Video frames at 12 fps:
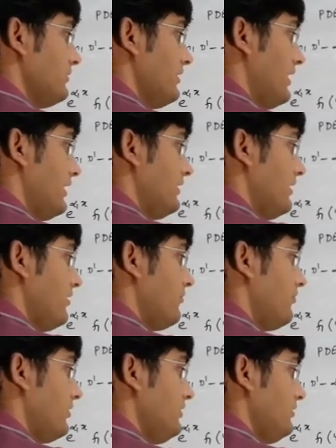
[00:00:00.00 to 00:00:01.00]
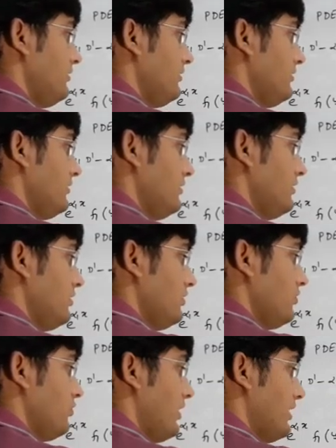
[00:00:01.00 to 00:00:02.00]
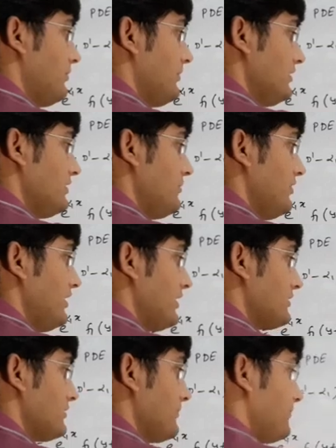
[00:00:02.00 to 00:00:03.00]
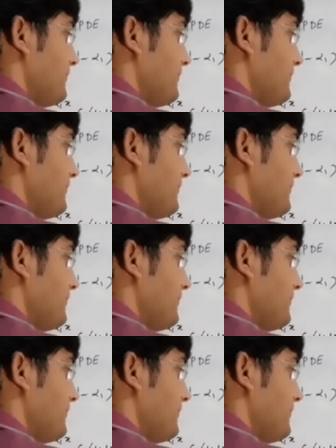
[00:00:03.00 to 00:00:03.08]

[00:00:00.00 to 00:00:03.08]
and fn y plus mnx.